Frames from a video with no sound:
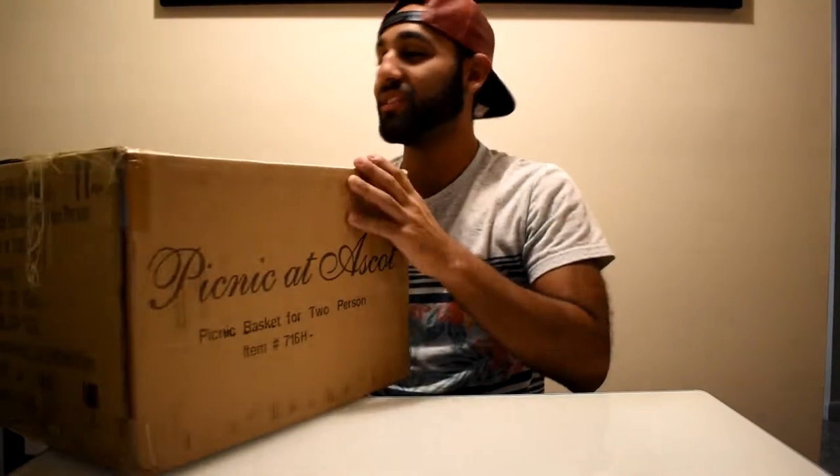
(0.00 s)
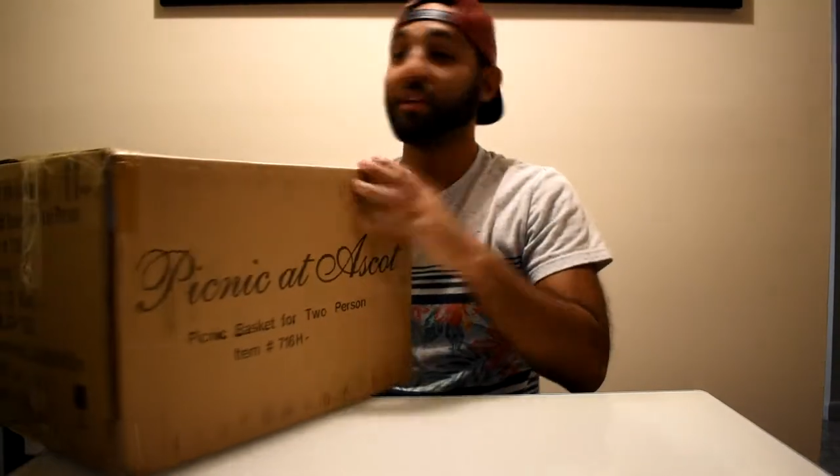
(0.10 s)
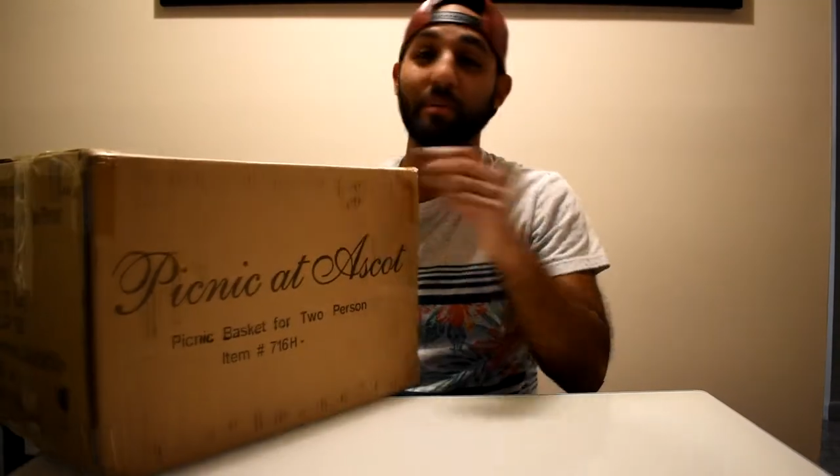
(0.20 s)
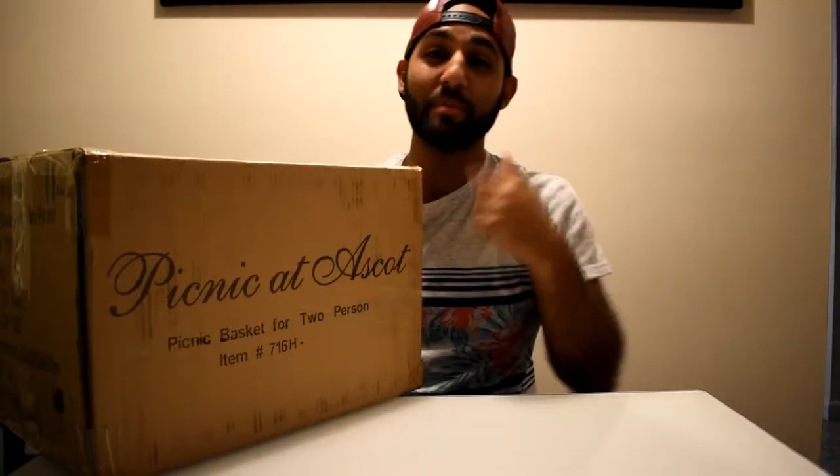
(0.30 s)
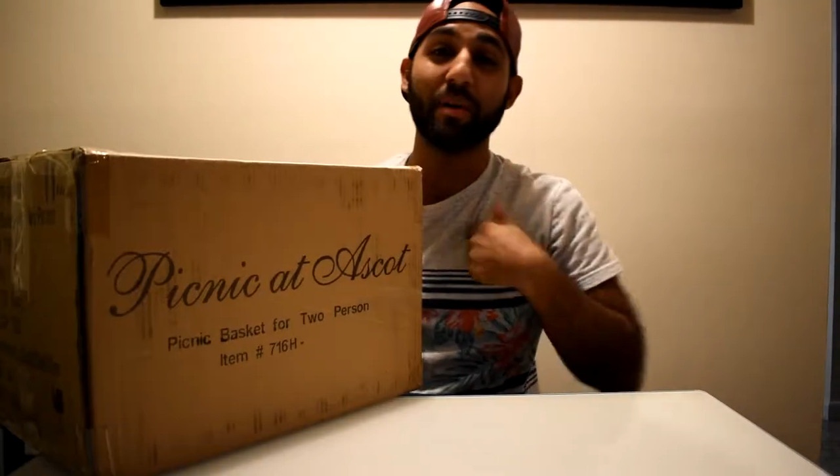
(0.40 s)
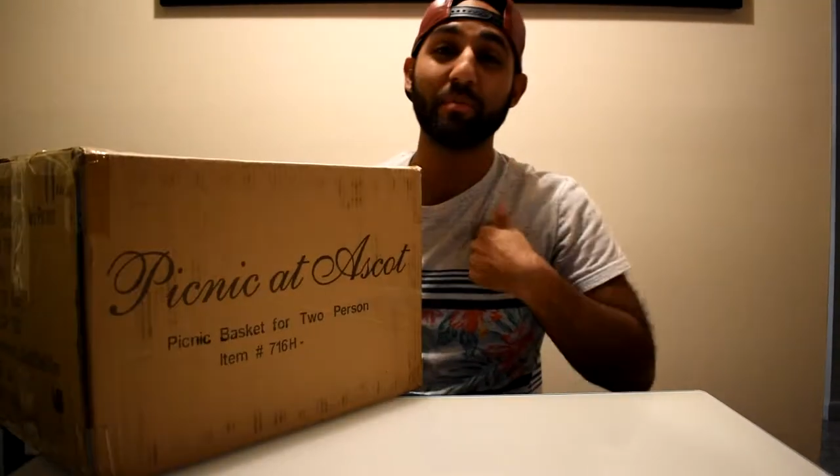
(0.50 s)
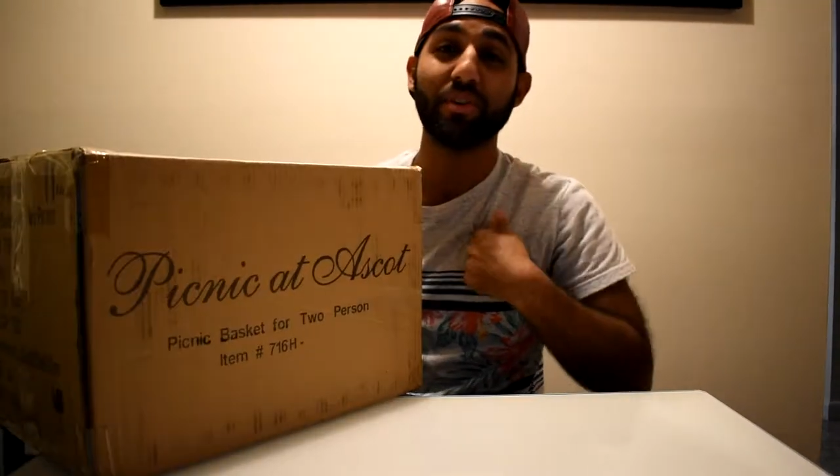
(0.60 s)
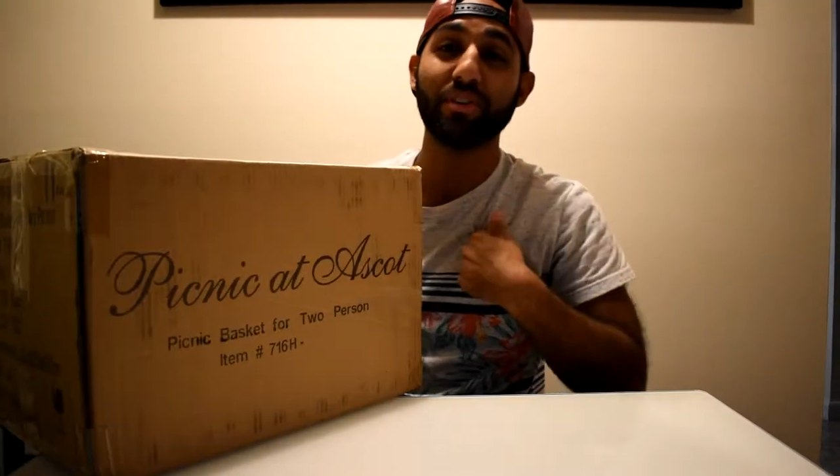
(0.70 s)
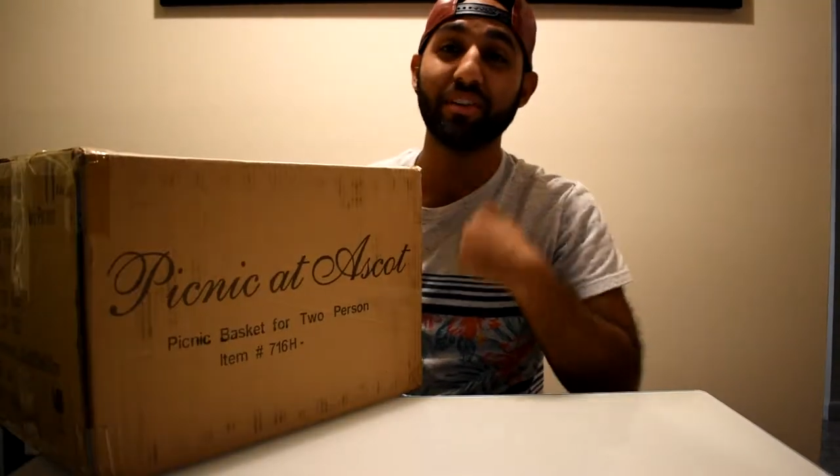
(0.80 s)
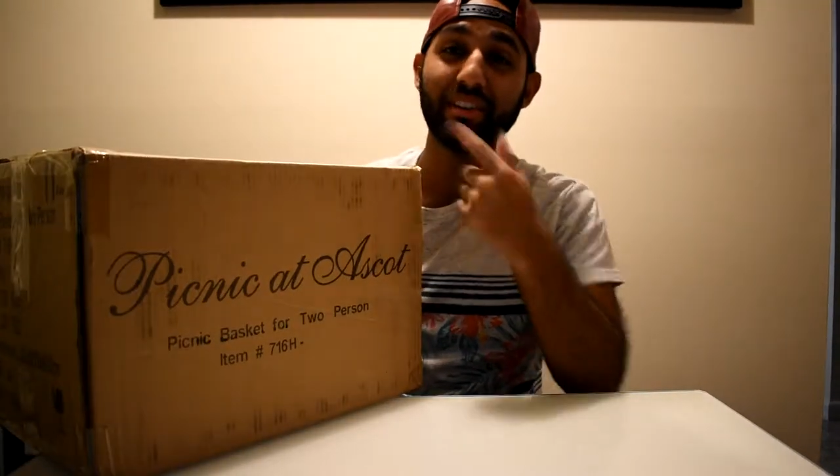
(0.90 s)
I mean, my
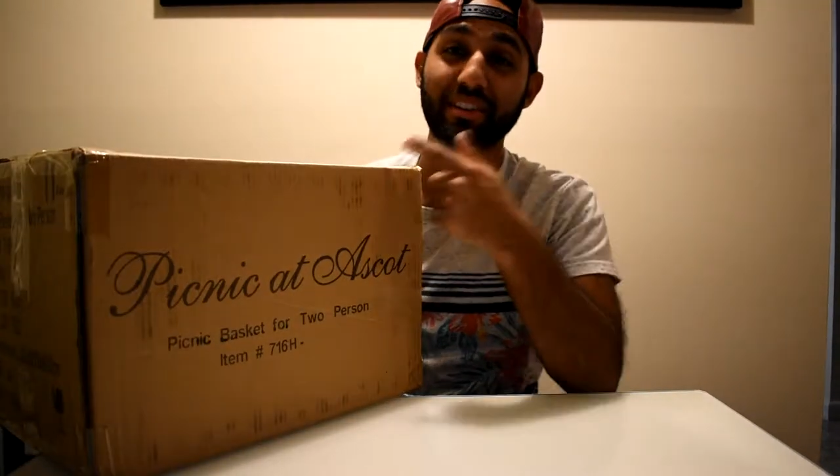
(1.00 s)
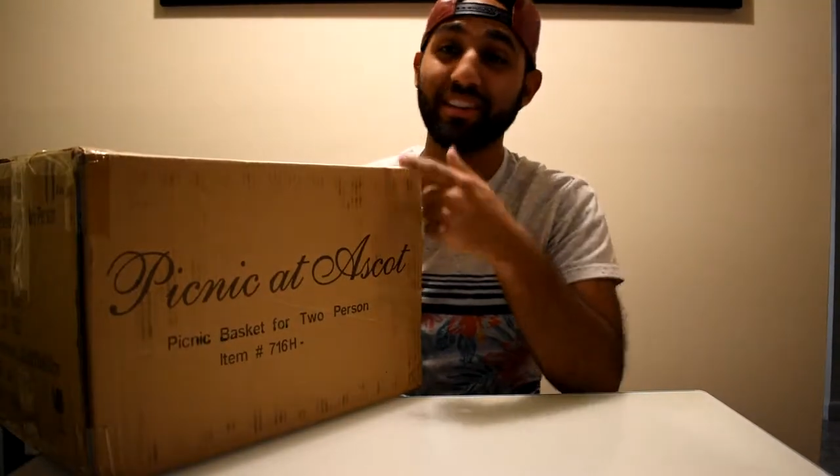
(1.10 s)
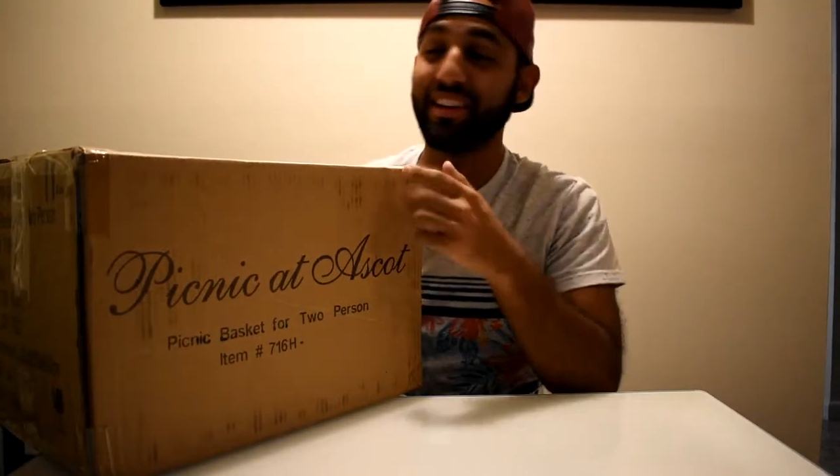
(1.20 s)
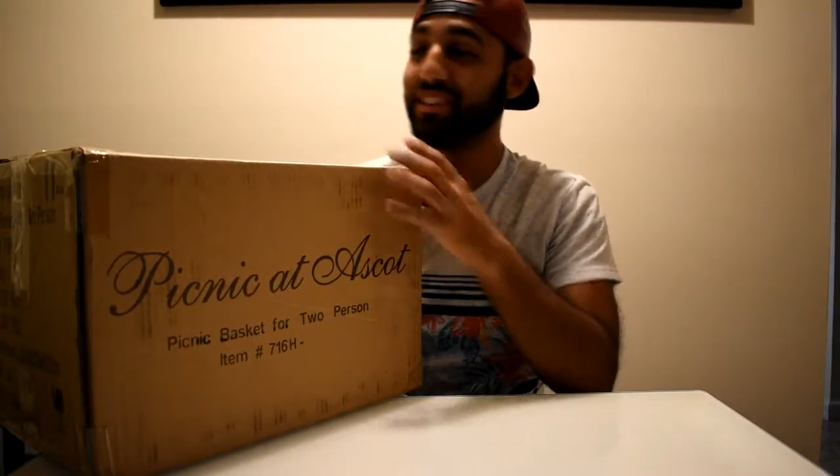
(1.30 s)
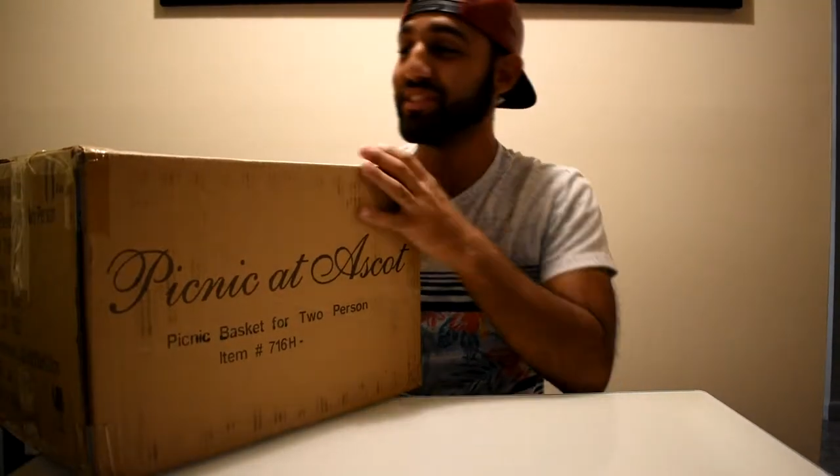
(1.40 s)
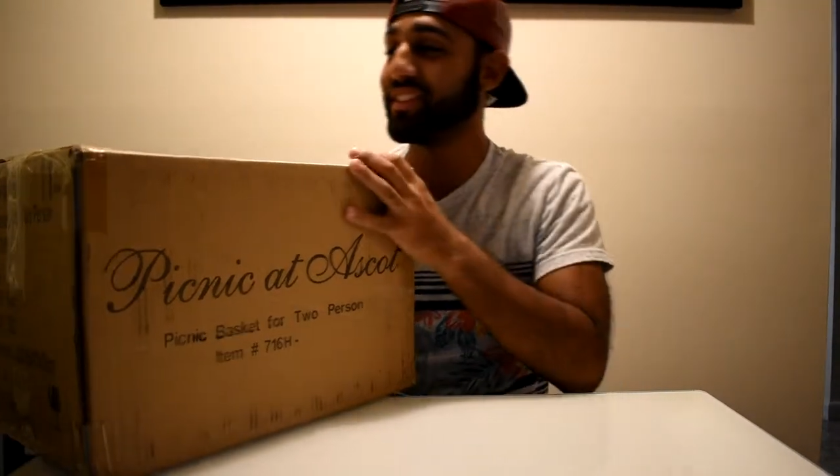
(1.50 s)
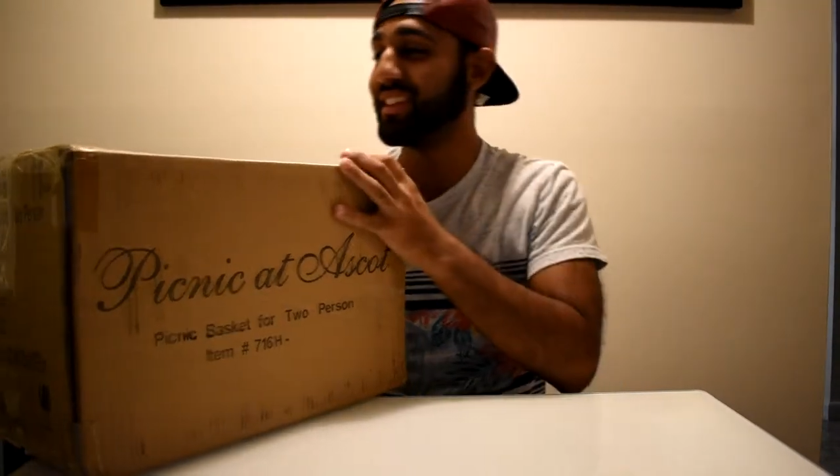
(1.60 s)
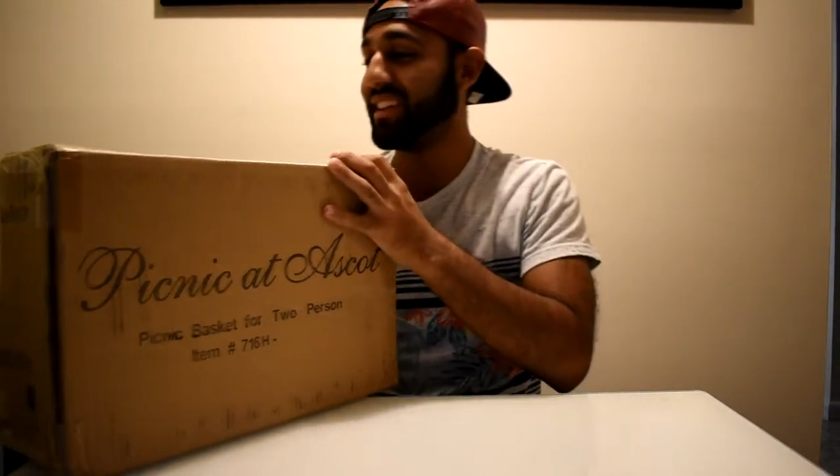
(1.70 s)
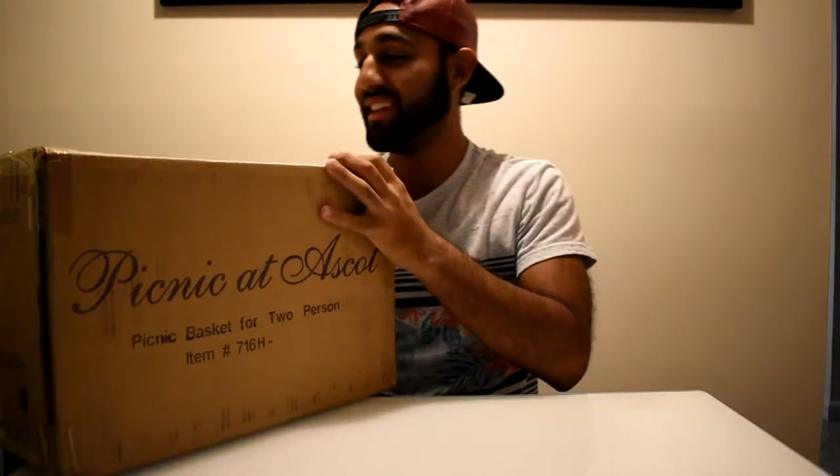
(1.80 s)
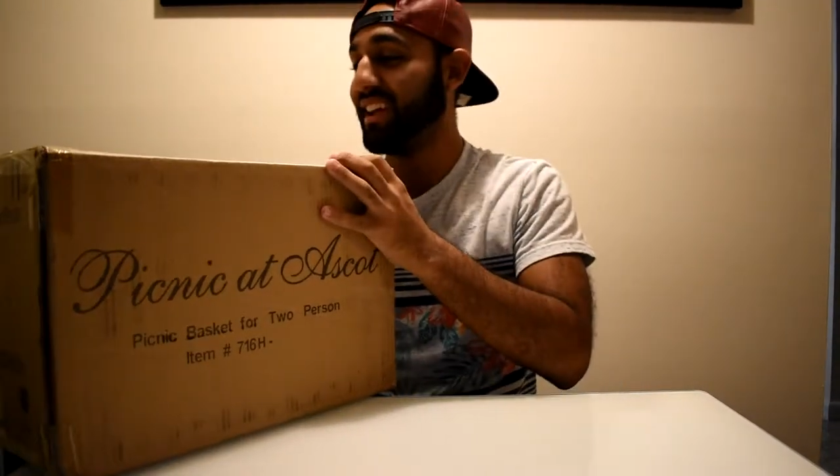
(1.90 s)
brother, his hand.
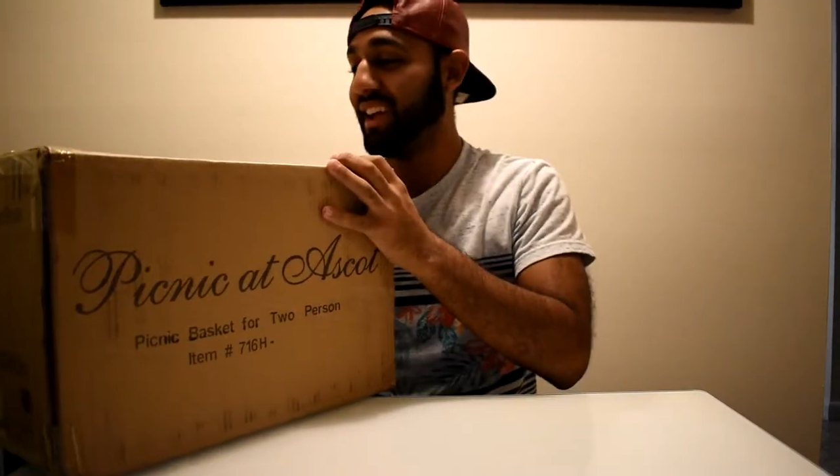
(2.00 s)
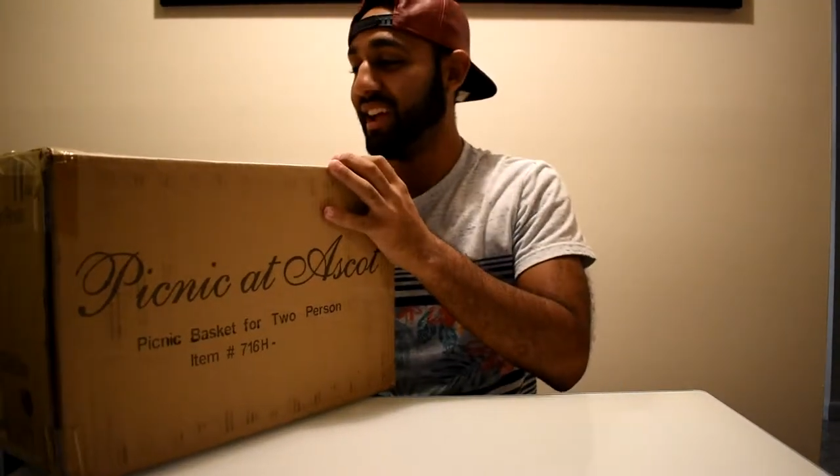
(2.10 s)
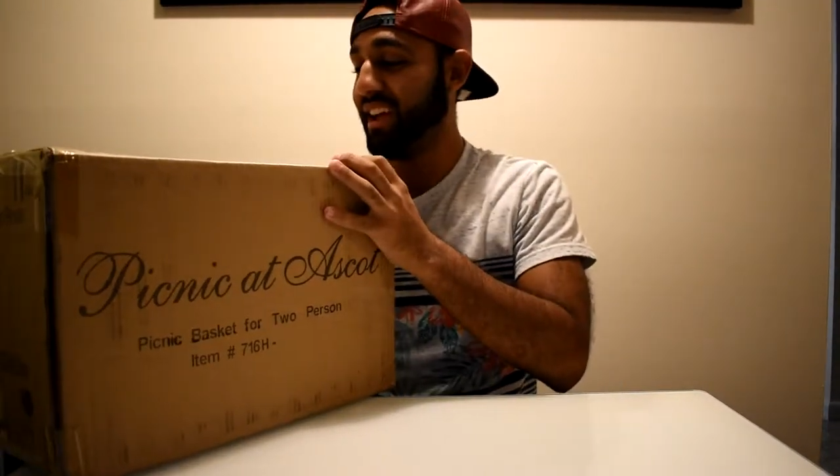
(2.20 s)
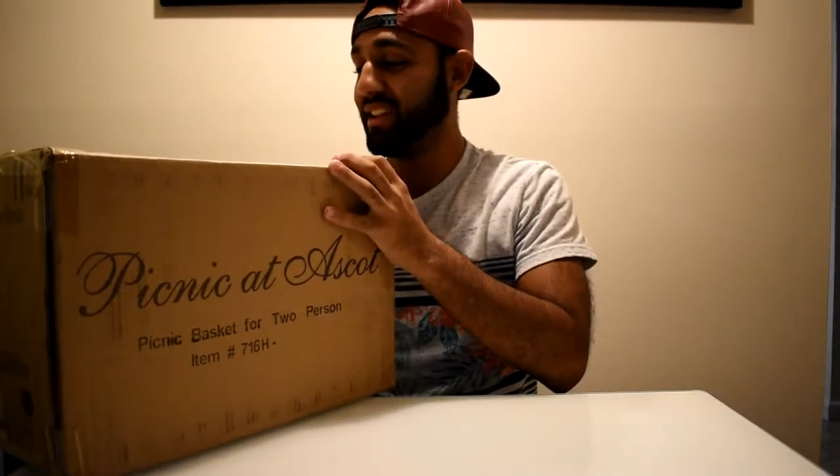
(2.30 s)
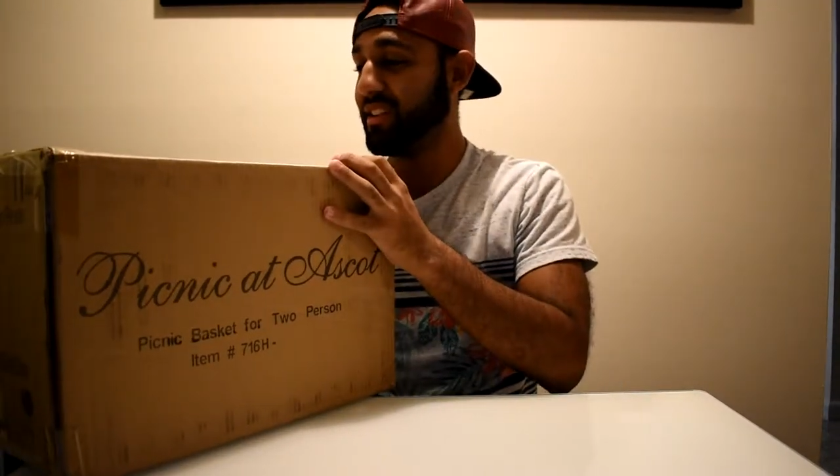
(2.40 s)
And